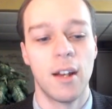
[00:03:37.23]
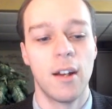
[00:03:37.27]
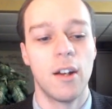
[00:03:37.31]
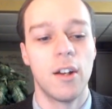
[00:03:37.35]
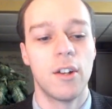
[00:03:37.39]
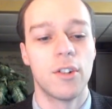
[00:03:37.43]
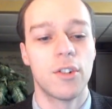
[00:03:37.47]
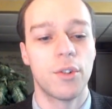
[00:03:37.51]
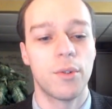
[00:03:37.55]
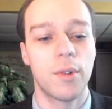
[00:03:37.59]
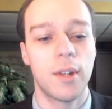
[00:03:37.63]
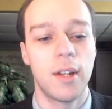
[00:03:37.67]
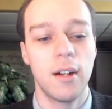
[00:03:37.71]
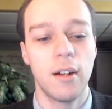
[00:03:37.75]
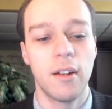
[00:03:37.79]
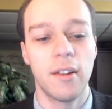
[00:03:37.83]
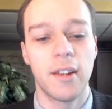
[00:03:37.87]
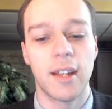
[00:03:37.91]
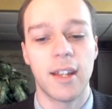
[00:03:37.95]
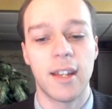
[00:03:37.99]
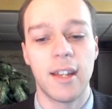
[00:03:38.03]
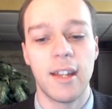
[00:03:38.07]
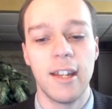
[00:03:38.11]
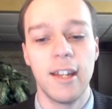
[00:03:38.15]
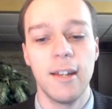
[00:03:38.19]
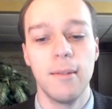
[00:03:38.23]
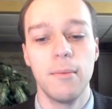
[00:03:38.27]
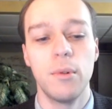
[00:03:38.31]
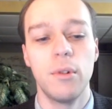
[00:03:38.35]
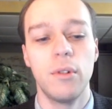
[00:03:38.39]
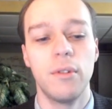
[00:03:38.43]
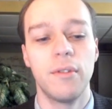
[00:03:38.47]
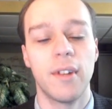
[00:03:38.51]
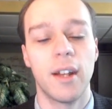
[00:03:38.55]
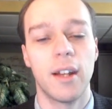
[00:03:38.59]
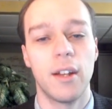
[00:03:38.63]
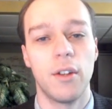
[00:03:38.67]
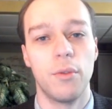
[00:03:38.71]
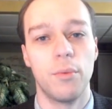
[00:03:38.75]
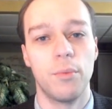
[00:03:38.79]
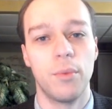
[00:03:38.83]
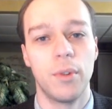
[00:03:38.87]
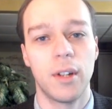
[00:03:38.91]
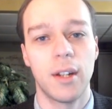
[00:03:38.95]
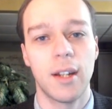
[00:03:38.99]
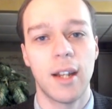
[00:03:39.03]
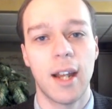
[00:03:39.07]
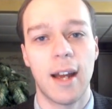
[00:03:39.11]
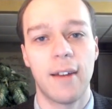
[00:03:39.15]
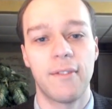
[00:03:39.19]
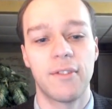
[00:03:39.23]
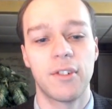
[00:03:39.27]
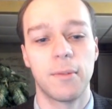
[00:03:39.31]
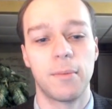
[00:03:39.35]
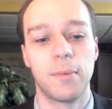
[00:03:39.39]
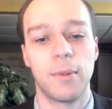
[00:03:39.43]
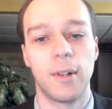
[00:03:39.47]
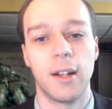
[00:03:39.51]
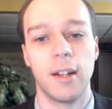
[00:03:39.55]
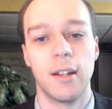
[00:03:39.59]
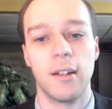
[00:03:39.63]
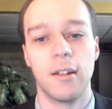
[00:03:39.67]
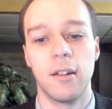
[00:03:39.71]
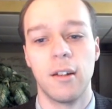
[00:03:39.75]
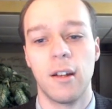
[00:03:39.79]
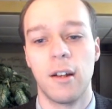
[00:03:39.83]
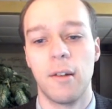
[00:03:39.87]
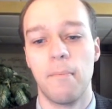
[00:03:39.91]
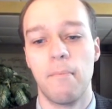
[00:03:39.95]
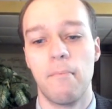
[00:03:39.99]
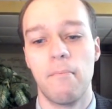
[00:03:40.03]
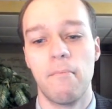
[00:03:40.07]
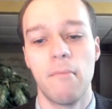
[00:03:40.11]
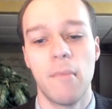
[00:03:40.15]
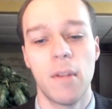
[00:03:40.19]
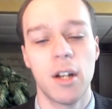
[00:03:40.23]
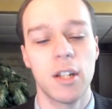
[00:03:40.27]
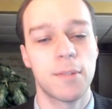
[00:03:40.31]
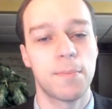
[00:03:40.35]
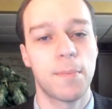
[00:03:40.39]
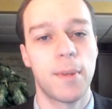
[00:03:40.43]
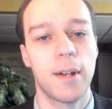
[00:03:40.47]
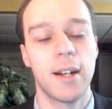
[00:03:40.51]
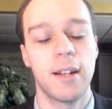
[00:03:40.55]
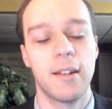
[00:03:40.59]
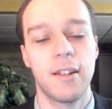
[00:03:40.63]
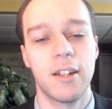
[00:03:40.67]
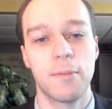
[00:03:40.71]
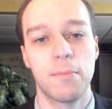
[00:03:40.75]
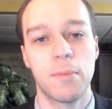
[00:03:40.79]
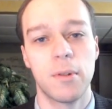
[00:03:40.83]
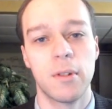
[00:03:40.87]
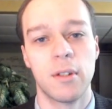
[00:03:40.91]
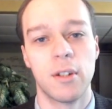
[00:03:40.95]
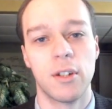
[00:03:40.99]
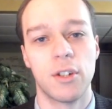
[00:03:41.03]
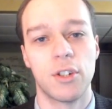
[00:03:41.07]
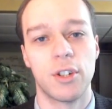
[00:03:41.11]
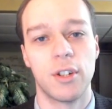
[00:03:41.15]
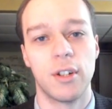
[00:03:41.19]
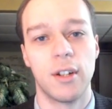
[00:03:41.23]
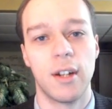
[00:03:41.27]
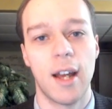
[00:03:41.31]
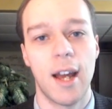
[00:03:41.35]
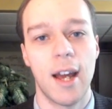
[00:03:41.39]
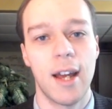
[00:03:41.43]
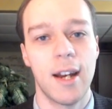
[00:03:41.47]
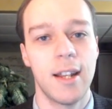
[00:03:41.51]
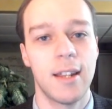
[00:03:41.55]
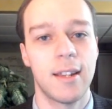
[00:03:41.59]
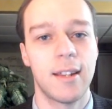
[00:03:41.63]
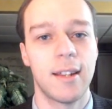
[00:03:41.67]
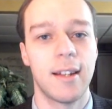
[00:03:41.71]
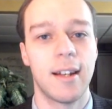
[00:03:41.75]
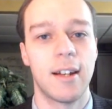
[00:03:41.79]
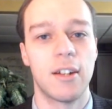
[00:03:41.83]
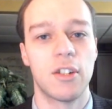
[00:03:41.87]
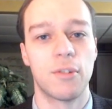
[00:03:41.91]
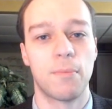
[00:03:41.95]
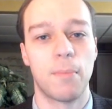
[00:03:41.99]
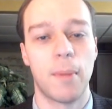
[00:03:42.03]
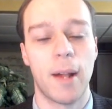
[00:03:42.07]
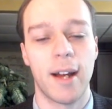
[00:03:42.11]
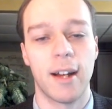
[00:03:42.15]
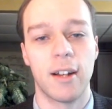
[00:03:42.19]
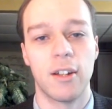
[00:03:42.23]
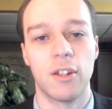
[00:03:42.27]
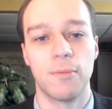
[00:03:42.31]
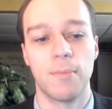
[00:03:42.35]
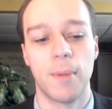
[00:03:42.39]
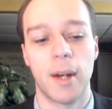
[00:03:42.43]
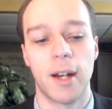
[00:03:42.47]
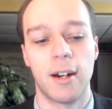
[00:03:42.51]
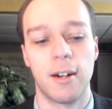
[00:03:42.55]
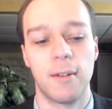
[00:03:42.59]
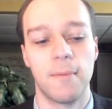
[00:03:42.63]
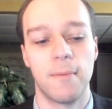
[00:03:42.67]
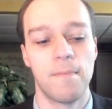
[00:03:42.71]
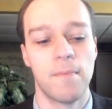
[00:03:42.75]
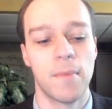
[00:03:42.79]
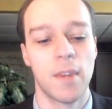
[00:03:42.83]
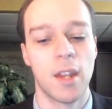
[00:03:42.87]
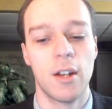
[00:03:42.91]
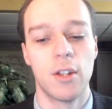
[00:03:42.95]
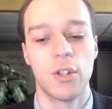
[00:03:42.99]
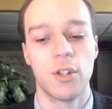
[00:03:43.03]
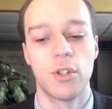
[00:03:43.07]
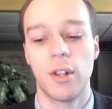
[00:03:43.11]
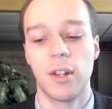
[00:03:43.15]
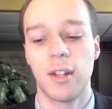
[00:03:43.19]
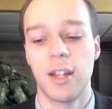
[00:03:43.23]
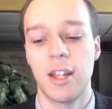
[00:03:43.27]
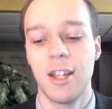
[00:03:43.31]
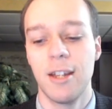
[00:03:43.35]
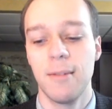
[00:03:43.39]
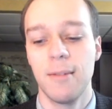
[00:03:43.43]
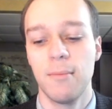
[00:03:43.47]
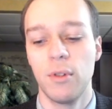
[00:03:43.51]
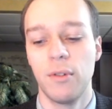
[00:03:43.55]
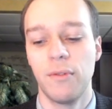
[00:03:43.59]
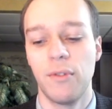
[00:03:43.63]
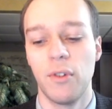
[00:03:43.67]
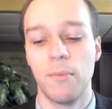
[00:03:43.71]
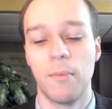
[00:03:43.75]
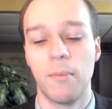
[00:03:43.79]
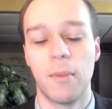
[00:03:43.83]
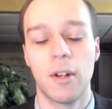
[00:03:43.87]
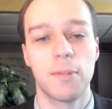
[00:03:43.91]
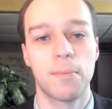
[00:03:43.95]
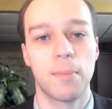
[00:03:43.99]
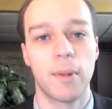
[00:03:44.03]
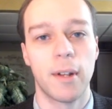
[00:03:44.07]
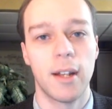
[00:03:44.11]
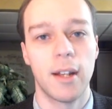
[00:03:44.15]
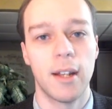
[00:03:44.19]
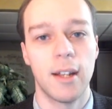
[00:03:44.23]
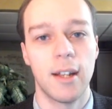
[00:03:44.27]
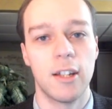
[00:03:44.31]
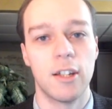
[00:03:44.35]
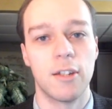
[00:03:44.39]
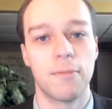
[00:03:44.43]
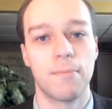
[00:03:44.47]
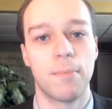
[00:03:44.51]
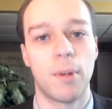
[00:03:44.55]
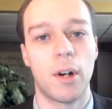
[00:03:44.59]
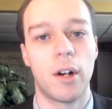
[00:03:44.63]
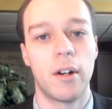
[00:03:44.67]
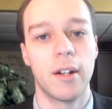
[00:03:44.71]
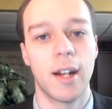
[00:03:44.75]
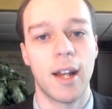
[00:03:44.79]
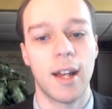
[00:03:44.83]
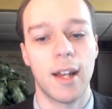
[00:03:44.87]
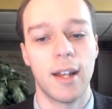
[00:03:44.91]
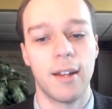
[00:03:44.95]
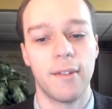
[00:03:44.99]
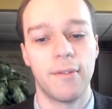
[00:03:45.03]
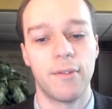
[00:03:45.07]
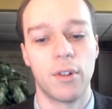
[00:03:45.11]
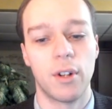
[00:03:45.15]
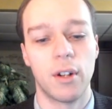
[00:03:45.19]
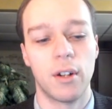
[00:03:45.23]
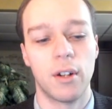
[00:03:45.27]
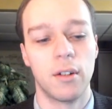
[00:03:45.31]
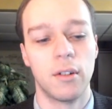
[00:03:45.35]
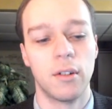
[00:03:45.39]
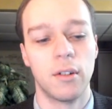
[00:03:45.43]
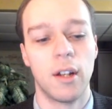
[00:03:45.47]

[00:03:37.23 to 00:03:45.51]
So here, the key move that you really have to play, must play it in this position. Anything else, black is better. So the key move you must play is pawn to a4.